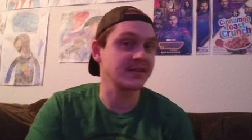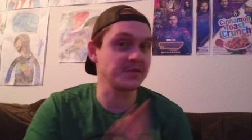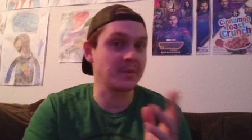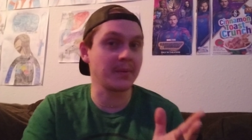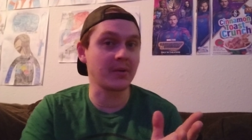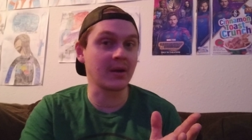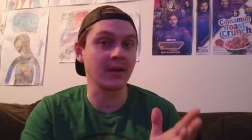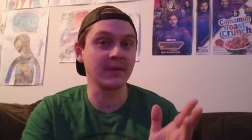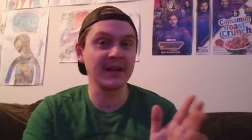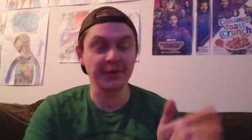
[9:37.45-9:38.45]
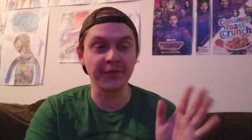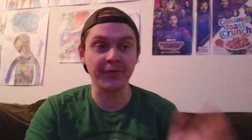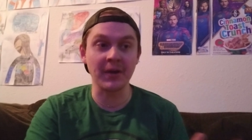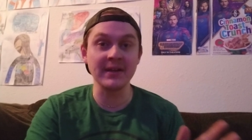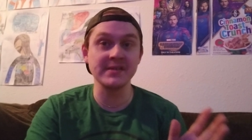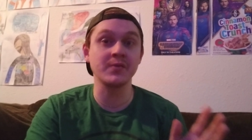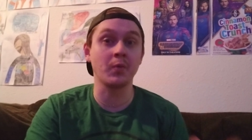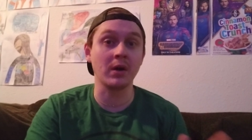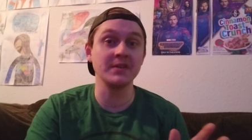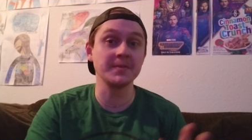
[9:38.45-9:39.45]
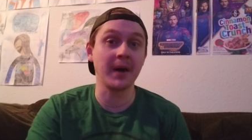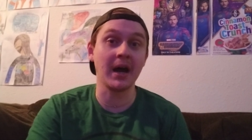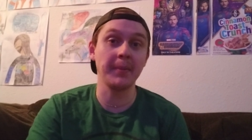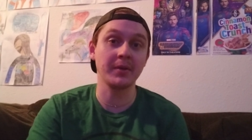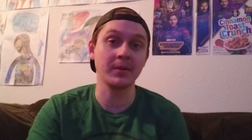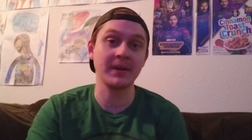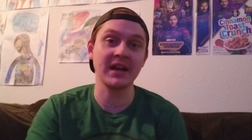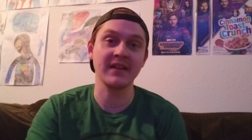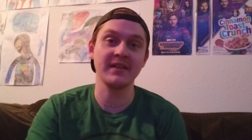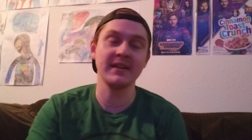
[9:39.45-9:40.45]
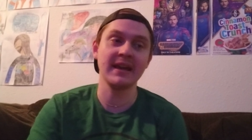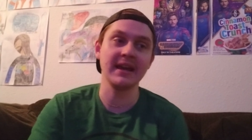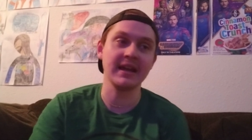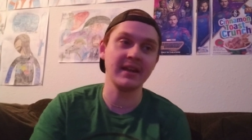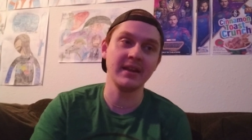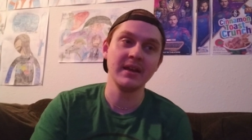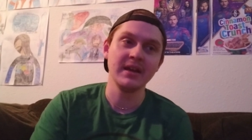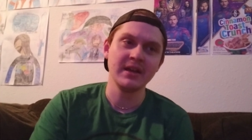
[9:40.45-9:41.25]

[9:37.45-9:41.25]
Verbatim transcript: Because remember, Lego Friends was popular back in the day, and